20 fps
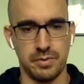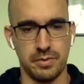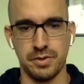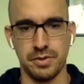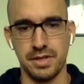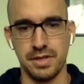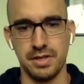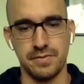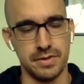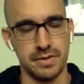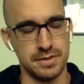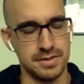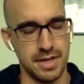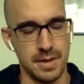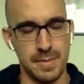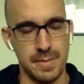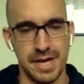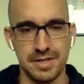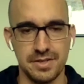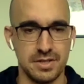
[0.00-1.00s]
relievers,
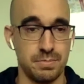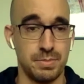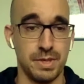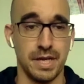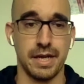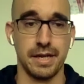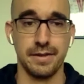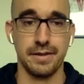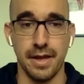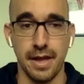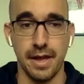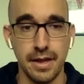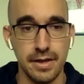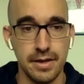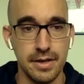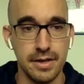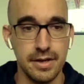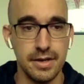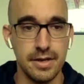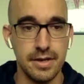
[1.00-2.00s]
they might just pick a day
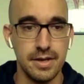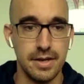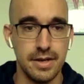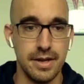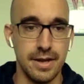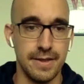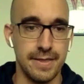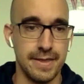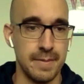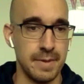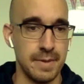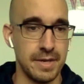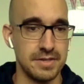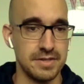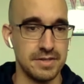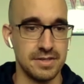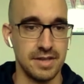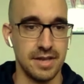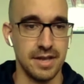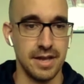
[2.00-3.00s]
and they might
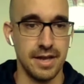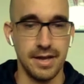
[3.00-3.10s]
just say,